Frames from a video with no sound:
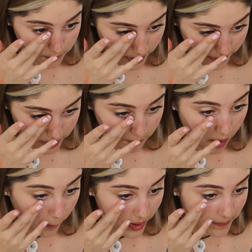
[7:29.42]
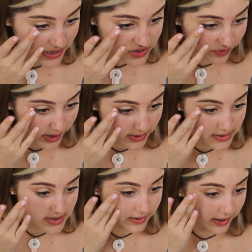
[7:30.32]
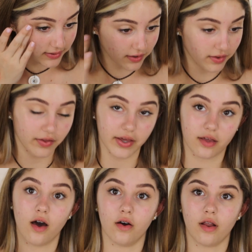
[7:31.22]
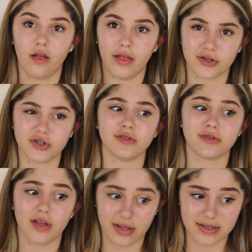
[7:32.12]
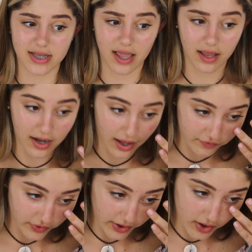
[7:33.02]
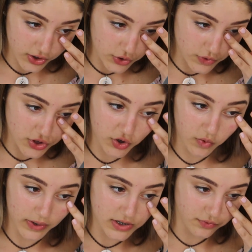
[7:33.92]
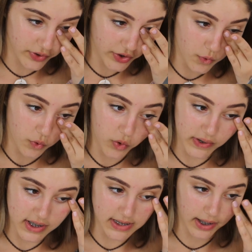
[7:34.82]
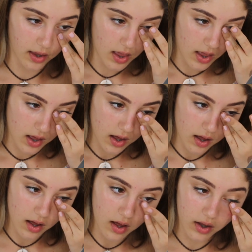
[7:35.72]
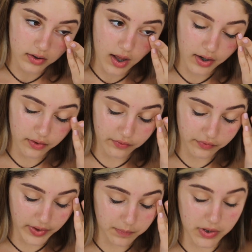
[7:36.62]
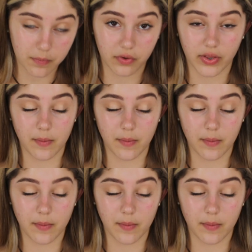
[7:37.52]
But like all my best friends, like they're like, oh no, like she's insane. I feel like on YouTube it's really cool because like a lot of like people